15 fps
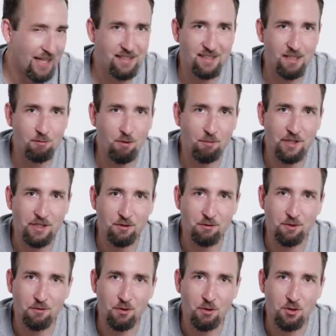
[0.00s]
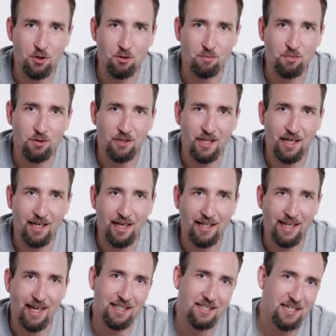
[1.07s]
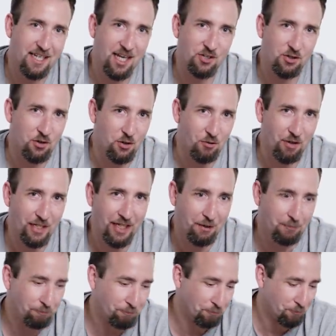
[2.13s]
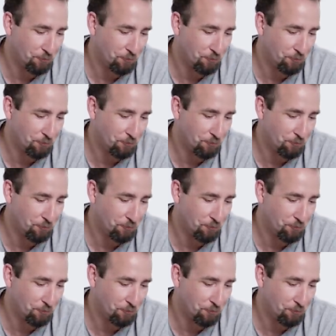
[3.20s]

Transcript: Let's see what we do in the future, but I can't say yes or no right now.